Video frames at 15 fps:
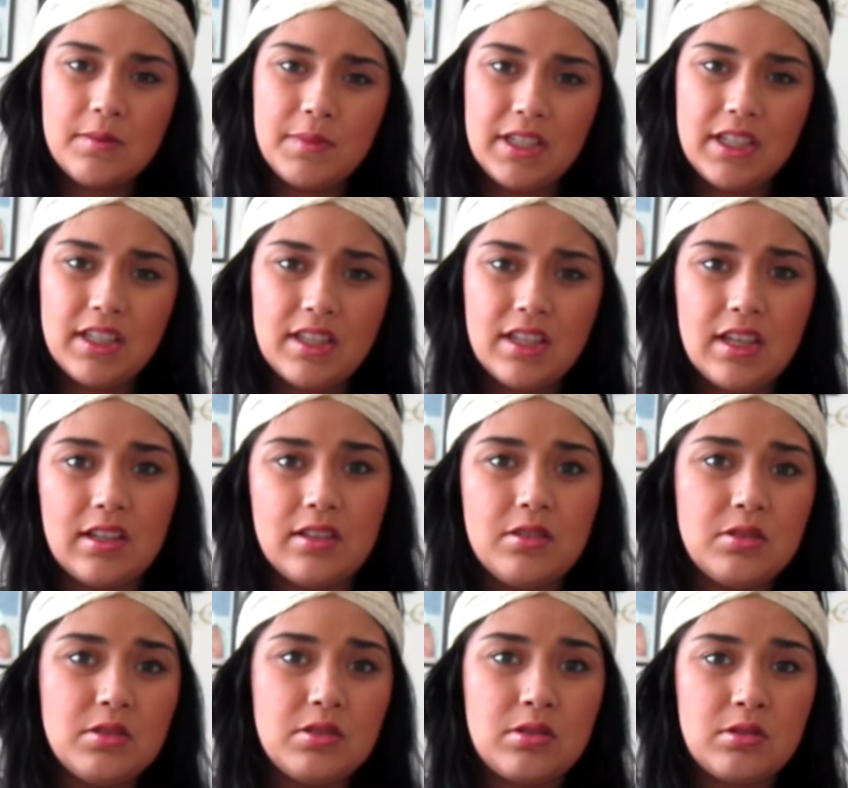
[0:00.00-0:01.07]
Anything
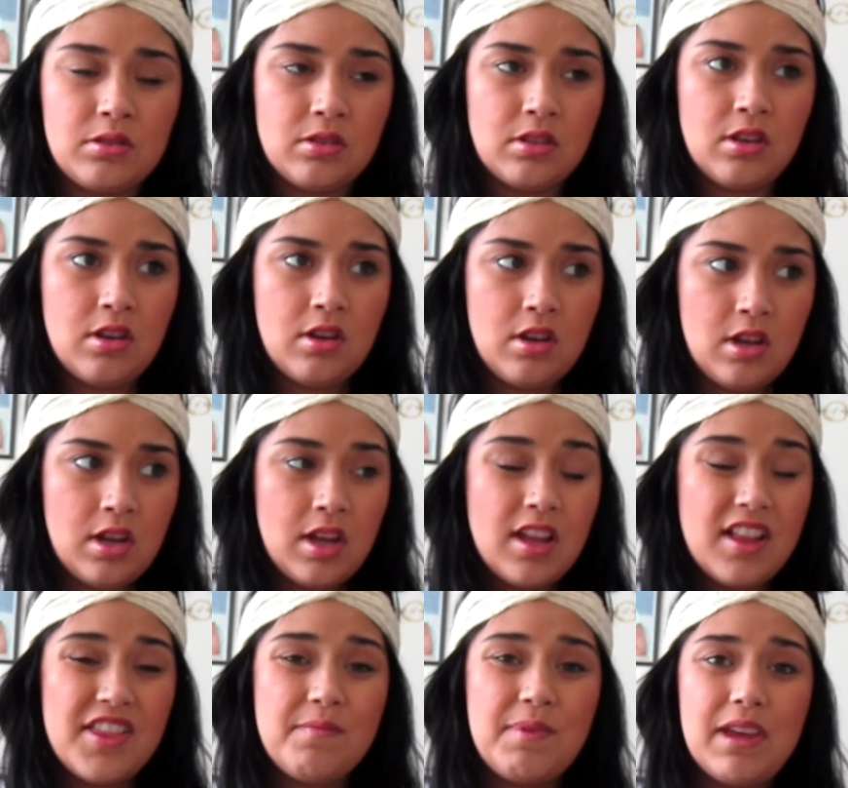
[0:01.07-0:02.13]
else?
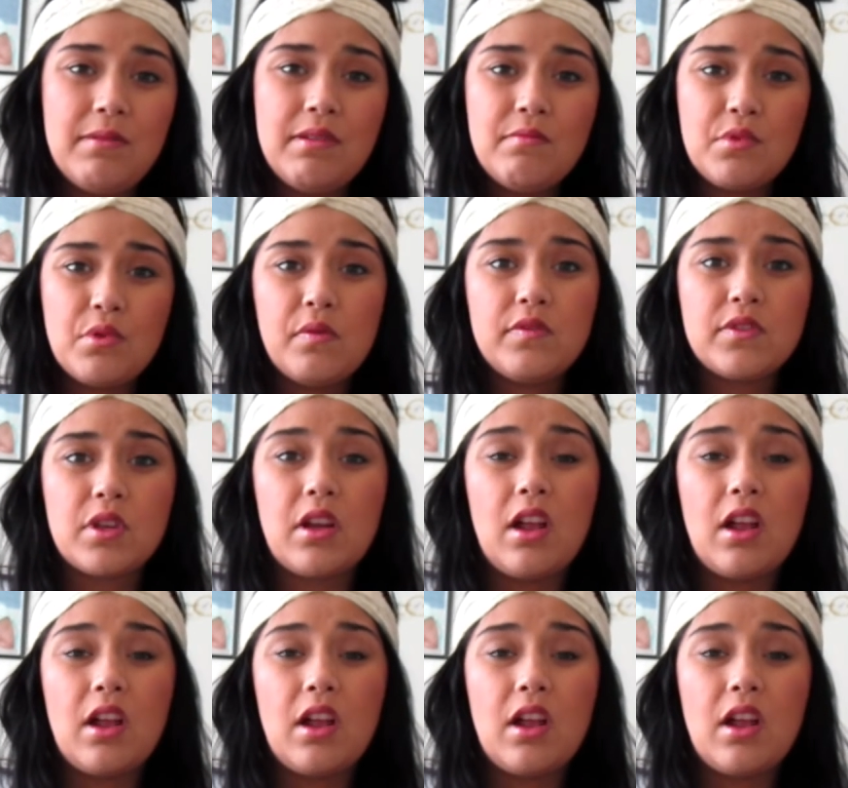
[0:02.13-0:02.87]
The baby moves